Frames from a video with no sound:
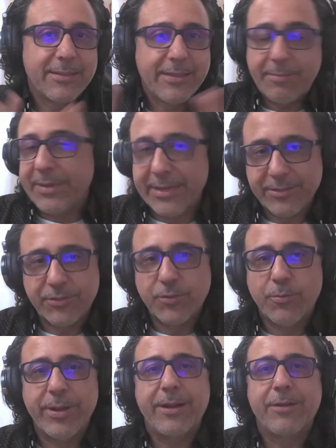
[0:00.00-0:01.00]
I mean, there's no
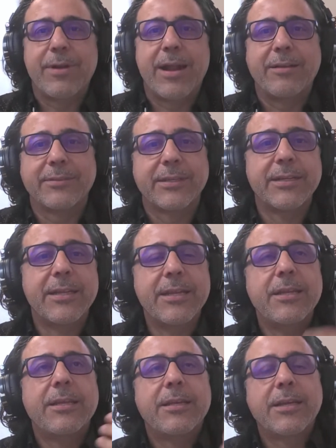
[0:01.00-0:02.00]
way around it.
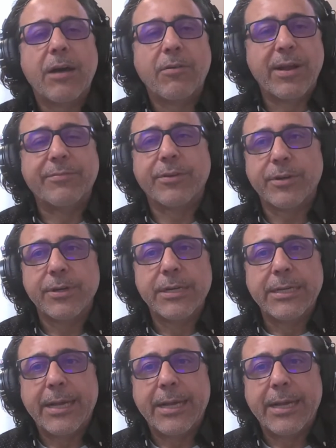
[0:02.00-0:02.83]
However,